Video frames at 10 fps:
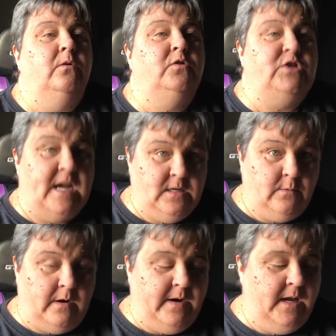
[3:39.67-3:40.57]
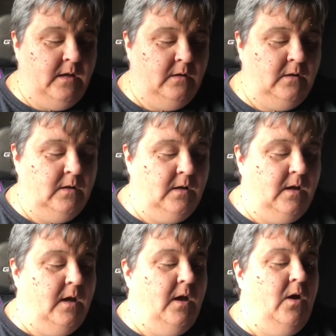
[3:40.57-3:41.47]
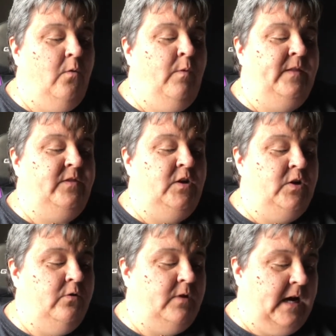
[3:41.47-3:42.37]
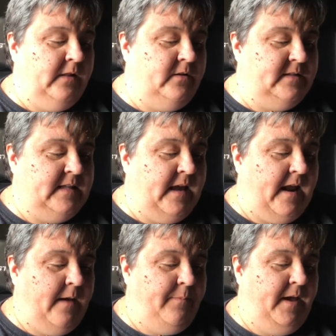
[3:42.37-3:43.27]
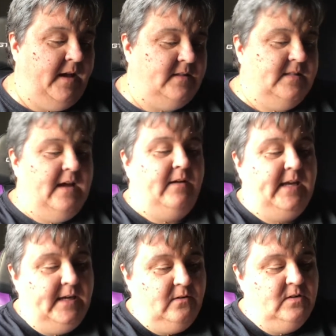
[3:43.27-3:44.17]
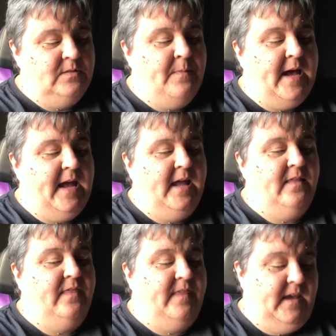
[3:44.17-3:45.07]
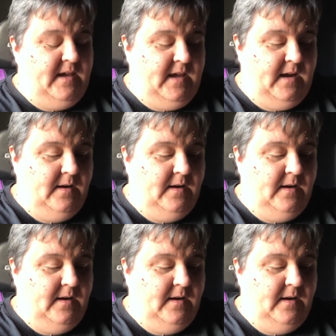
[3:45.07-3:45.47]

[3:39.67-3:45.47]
January with the new colors that I picked. Now, here's my thinking.